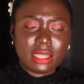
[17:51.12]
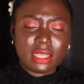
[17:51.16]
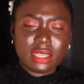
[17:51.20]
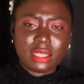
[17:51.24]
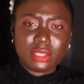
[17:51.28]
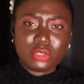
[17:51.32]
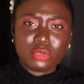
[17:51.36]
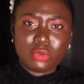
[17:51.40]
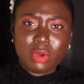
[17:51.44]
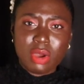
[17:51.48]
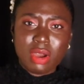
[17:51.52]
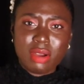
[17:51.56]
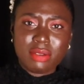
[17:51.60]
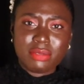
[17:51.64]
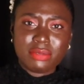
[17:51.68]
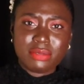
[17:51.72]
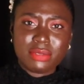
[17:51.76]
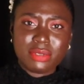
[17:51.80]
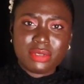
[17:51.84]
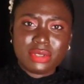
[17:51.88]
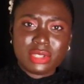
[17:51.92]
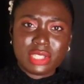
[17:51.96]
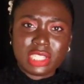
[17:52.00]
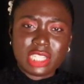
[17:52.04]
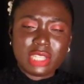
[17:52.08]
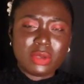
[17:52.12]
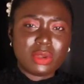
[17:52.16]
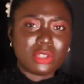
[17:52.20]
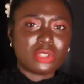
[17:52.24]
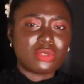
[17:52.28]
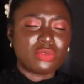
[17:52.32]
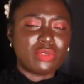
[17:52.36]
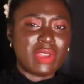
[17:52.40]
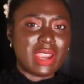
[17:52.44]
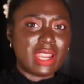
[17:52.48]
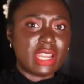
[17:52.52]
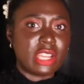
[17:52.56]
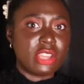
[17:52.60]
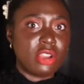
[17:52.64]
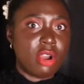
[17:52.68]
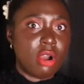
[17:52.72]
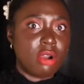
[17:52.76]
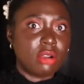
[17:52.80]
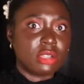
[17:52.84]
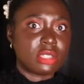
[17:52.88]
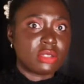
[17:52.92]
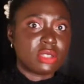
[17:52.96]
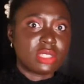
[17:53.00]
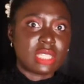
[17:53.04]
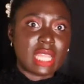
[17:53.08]
12? She was very young.
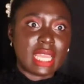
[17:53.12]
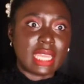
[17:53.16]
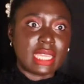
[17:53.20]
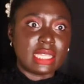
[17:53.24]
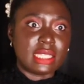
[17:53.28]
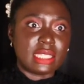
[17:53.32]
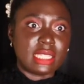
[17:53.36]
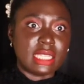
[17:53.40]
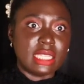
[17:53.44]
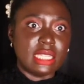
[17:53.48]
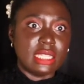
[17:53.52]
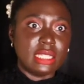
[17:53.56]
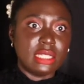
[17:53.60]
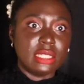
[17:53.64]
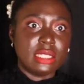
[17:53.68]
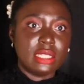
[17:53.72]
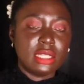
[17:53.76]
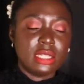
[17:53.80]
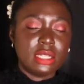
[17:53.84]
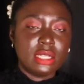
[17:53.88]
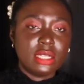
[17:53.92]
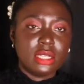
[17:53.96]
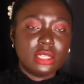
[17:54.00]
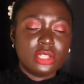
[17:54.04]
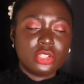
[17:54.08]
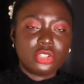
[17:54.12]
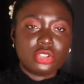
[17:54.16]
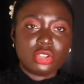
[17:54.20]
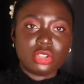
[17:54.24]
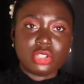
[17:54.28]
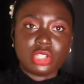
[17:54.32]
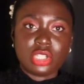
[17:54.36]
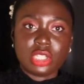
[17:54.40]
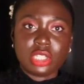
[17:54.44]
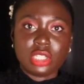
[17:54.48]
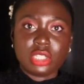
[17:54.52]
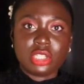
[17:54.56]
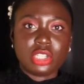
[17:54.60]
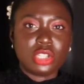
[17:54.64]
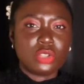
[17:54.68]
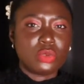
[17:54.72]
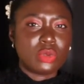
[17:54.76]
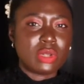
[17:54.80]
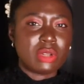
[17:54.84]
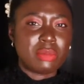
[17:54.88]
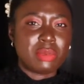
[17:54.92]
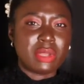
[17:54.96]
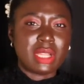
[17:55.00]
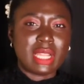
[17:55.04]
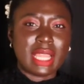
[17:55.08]
She was like a teen. So she would
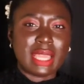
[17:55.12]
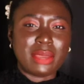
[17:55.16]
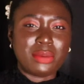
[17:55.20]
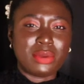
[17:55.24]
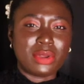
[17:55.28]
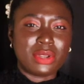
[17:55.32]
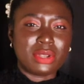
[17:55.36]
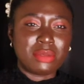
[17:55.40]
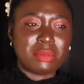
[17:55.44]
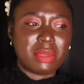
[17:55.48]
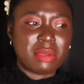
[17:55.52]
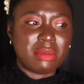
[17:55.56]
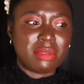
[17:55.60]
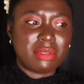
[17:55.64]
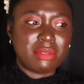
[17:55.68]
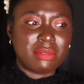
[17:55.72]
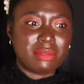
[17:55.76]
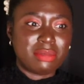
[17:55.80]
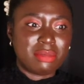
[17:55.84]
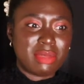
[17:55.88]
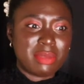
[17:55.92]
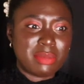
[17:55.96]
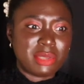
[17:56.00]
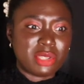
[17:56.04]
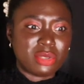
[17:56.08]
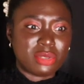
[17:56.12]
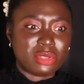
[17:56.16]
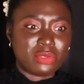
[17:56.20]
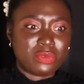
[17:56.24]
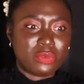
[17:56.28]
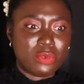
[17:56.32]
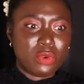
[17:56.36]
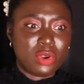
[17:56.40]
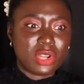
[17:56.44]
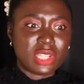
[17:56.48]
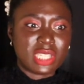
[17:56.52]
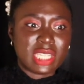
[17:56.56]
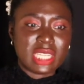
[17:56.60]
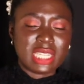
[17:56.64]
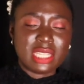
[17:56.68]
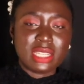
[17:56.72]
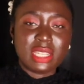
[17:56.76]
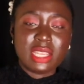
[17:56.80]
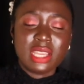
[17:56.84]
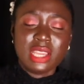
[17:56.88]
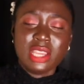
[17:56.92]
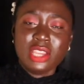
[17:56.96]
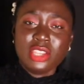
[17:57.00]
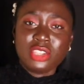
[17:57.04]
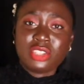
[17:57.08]
have been like, what, maybe she was 14?
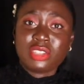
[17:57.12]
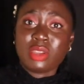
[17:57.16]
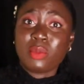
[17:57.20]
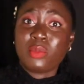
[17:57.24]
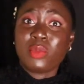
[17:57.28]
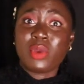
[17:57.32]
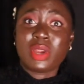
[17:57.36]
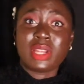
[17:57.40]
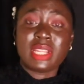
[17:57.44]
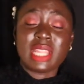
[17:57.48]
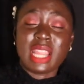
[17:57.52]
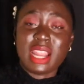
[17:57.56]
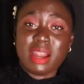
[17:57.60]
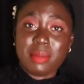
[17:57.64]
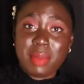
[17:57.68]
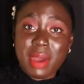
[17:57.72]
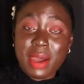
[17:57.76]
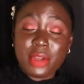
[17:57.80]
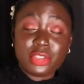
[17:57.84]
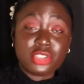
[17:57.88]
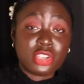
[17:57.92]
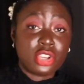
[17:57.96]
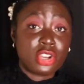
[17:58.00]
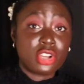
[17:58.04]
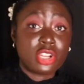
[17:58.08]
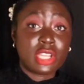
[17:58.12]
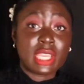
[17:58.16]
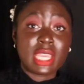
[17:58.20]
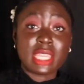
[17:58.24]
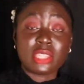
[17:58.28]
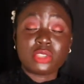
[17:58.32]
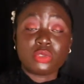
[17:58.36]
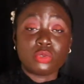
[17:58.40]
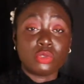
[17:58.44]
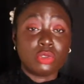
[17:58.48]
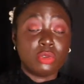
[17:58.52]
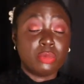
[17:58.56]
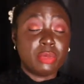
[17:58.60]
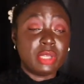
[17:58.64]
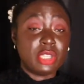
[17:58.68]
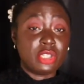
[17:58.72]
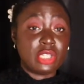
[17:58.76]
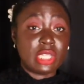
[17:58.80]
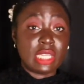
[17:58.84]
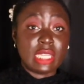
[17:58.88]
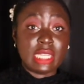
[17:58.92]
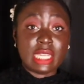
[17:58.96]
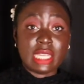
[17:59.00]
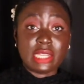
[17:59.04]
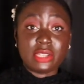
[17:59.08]
Somewhere thereabouts. Her kids will be
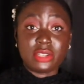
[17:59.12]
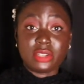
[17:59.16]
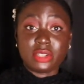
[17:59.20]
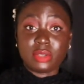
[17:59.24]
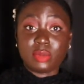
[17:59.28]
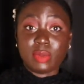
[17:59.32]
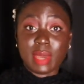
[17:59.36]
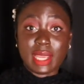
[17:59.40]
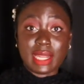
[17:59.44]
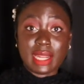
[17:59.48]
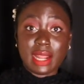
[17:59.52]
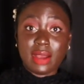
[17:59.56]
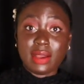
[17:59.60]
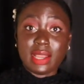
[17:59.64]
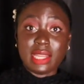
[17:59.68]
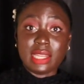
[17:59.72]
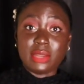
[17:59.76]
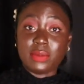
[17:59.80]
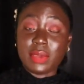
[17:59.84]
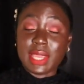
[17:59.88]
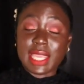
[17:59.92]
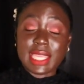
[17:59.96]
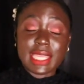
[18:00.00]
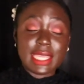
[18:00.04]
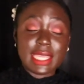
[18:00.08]
teenagers by now anyway.